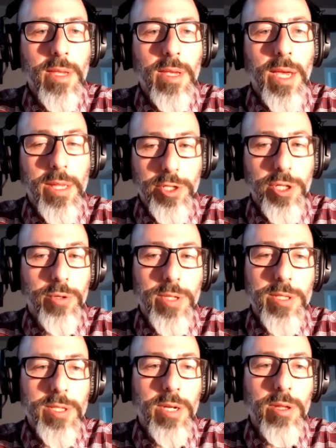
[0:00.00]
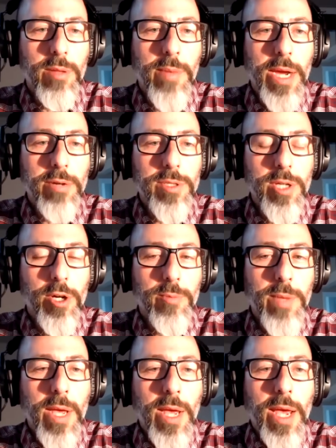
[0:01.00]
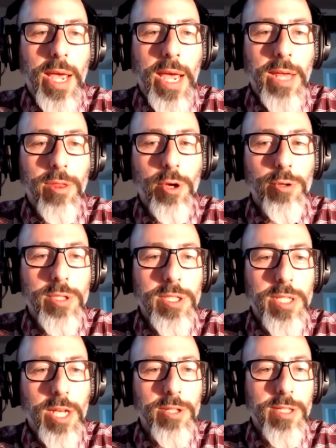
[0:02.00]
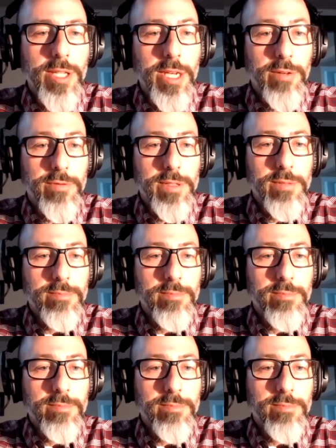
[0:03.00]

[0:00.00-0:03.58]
And they showed this under the microscope. And those cells lived.